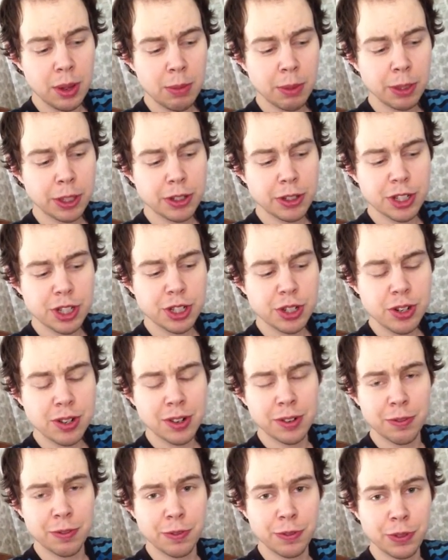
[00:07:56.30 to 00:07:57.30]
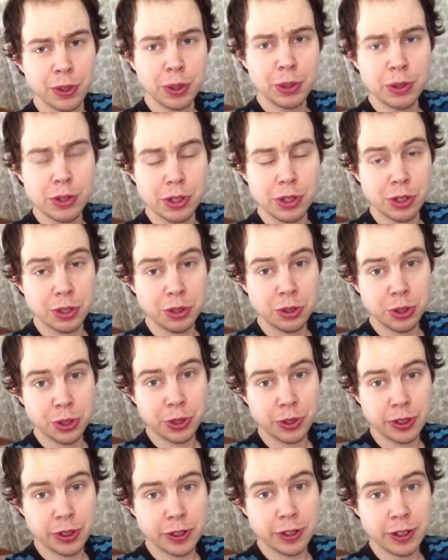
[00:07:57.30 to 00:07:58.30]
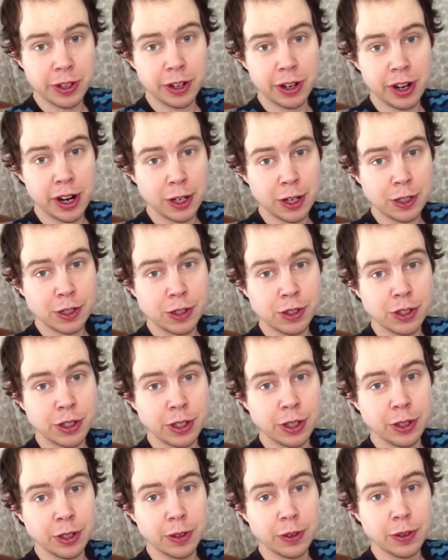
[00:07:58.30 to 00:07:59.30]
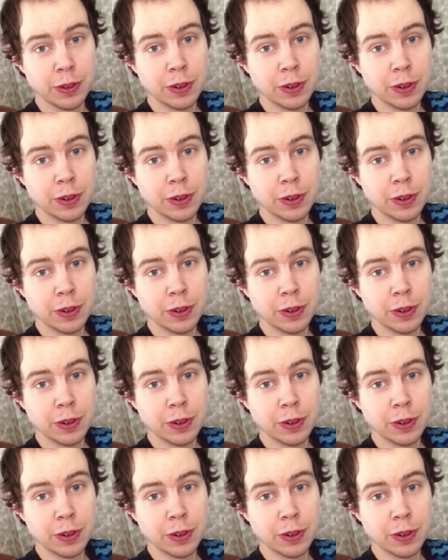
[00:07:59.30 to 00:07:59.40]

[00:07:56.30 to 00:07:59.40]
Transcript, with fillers: but there's certain foods and nutrients that are actually